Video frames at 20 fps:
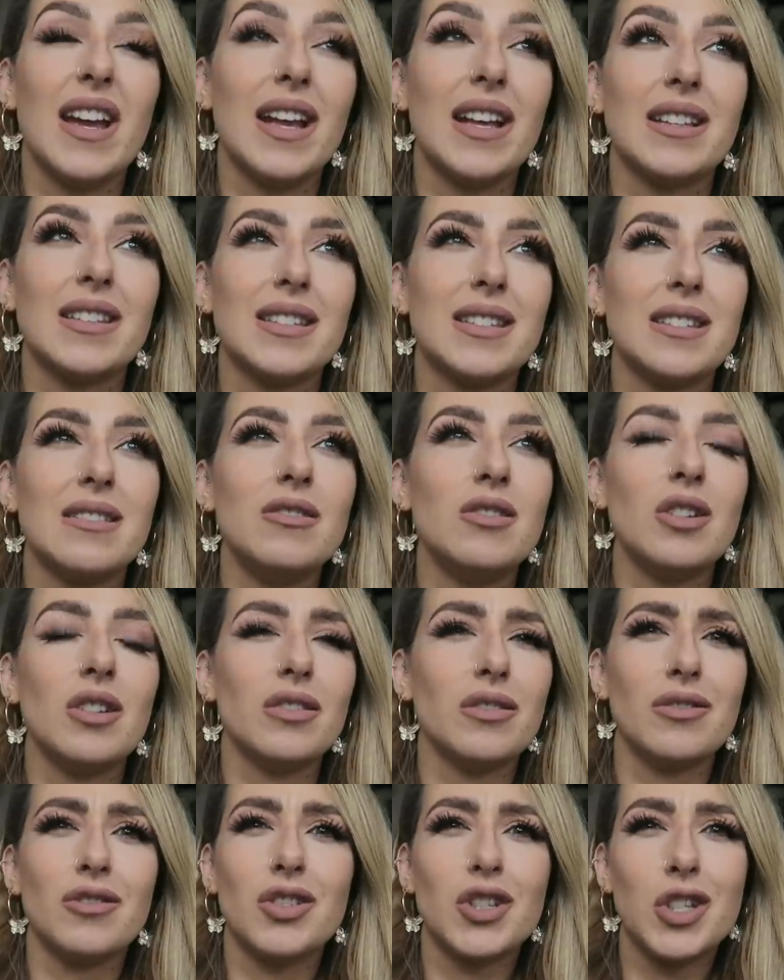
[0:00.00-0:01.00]
it's
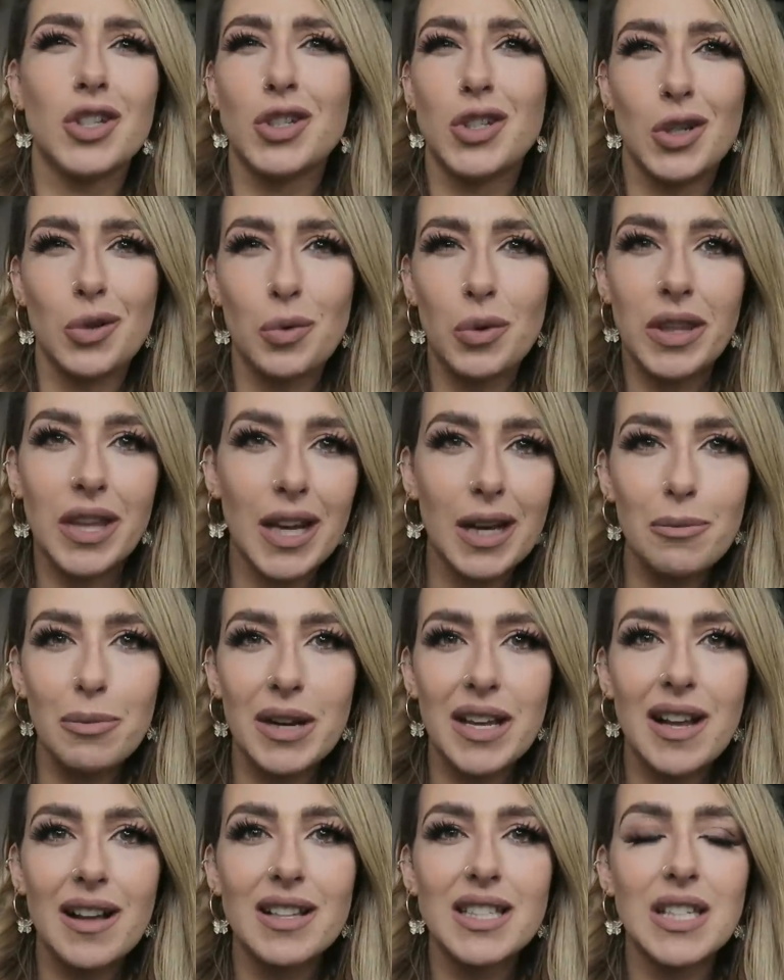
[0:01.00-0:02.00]
nothing to do with
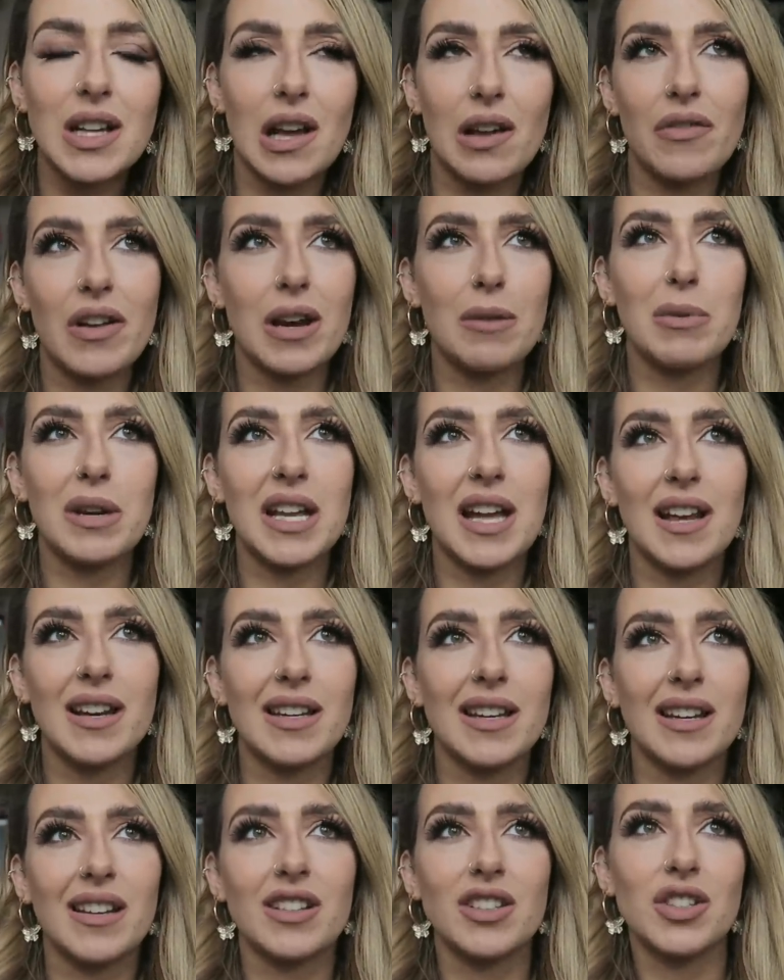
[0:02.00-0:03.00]
anybody else like if anybody had
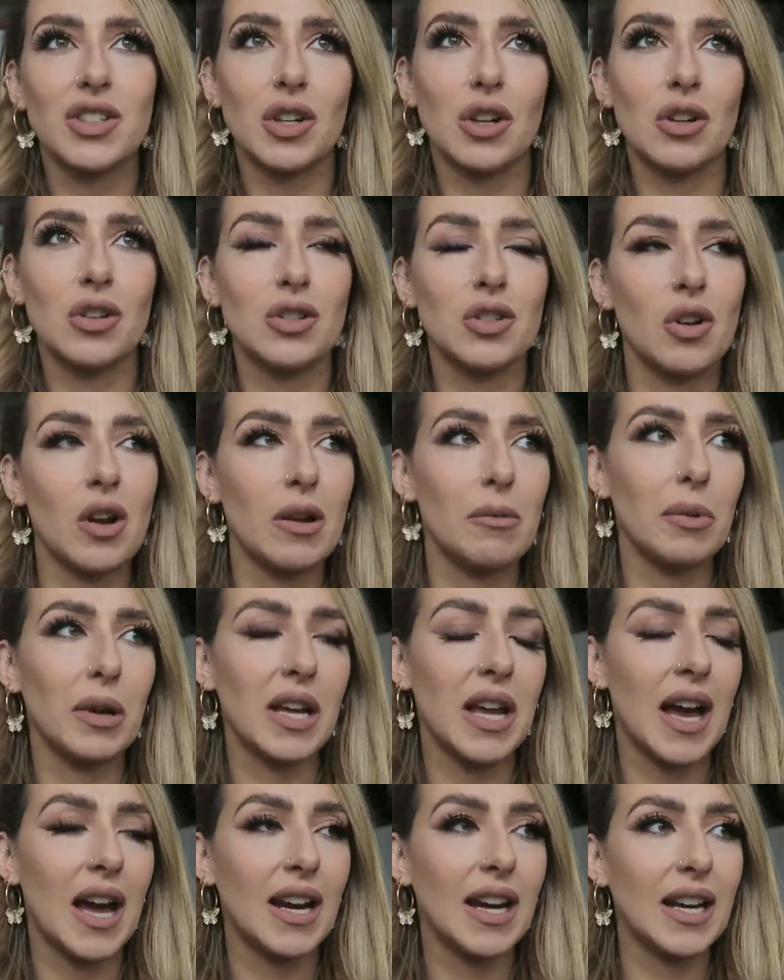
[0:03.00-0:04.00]
any concerns or
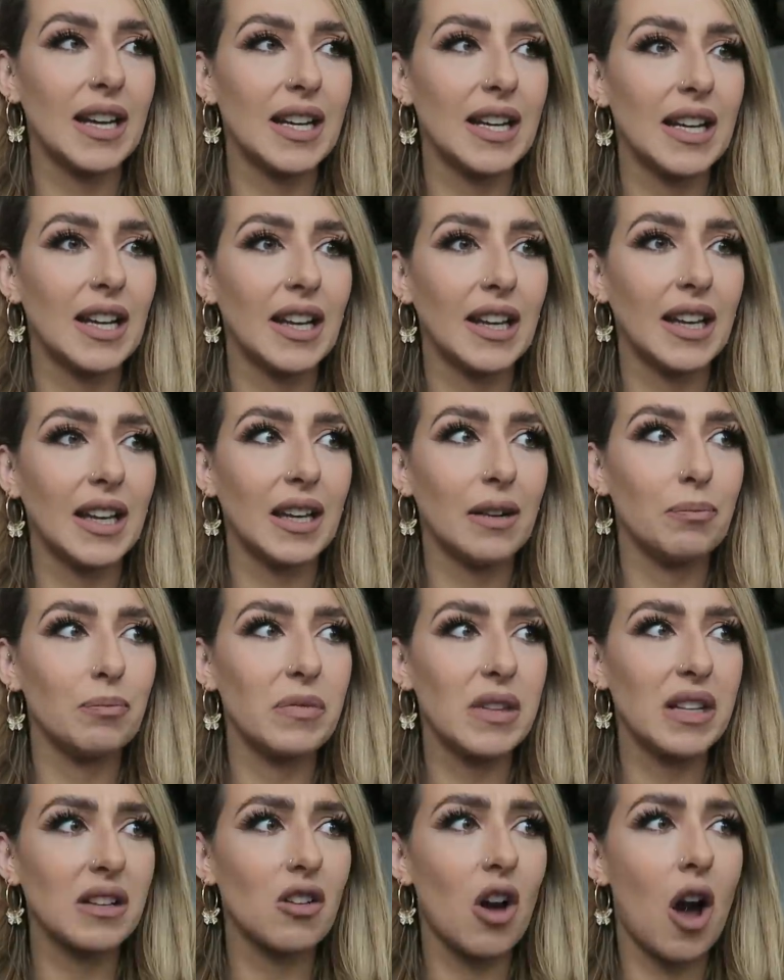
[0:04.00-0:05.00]
anybody had any
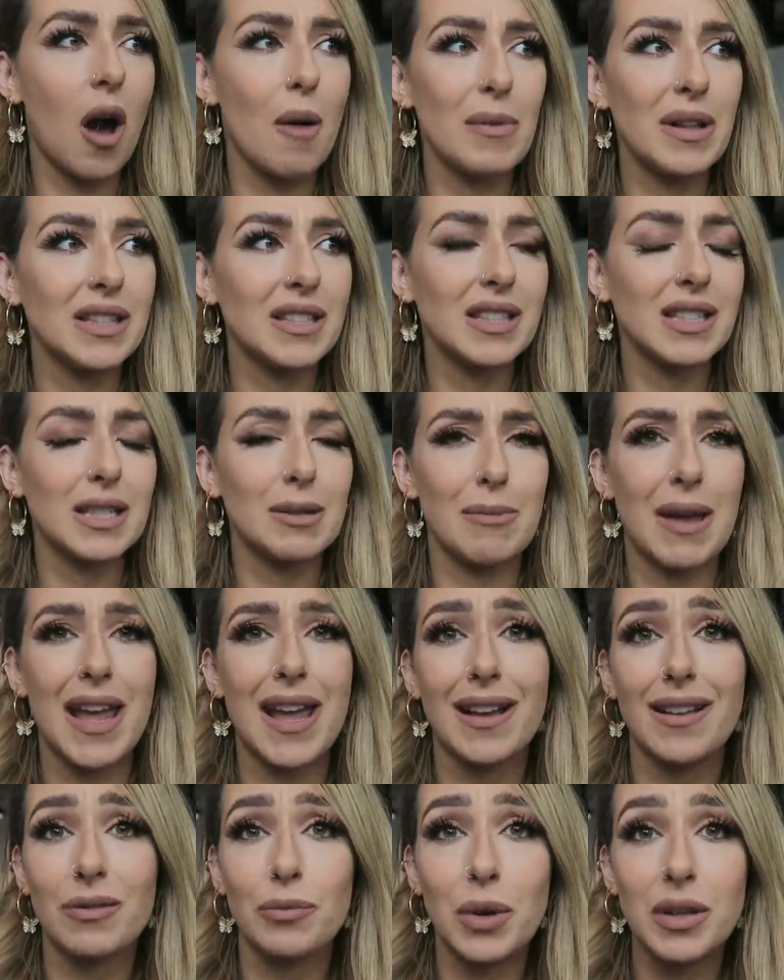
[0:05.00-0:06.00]
like comments to
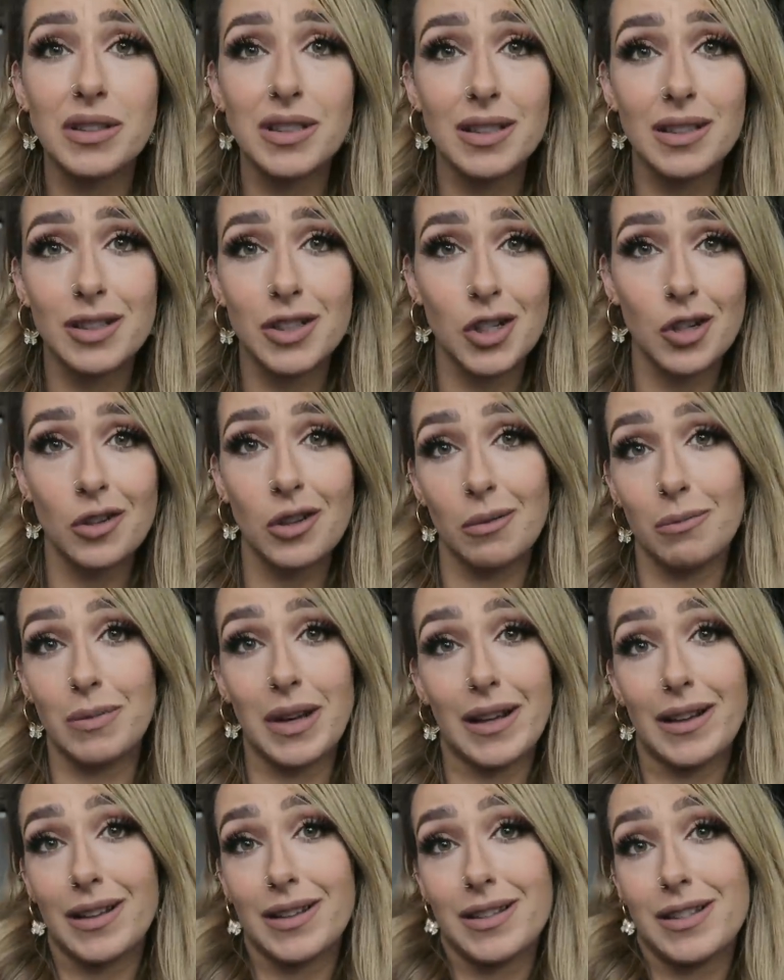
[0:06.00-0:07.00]
make what's it to them
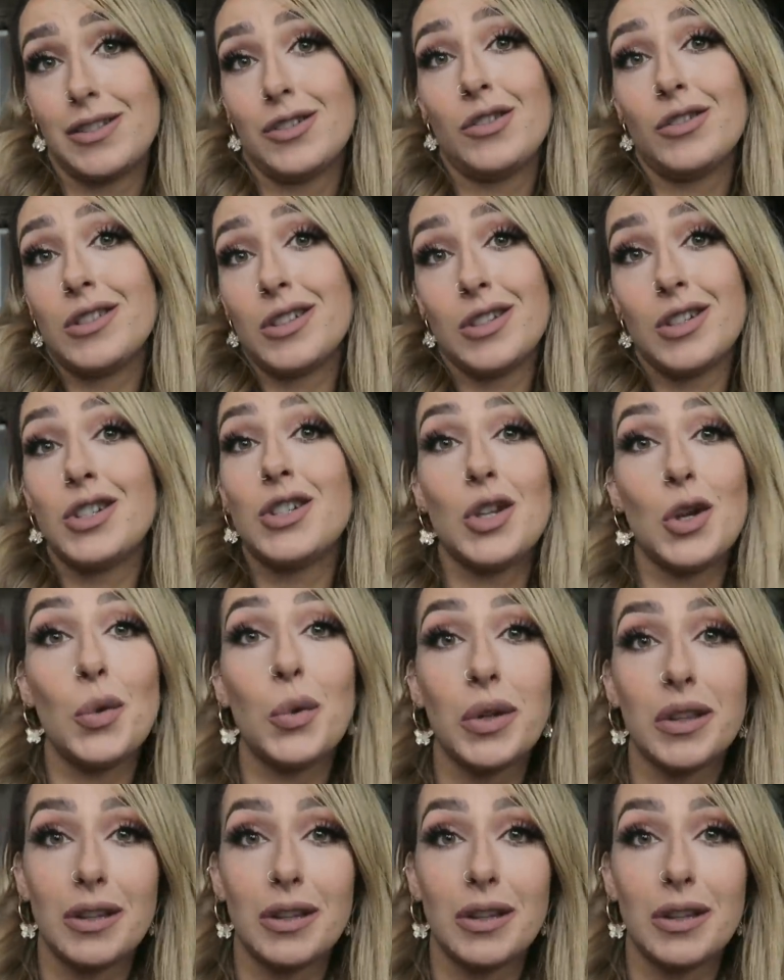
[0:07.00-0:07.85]
like it's nothing to do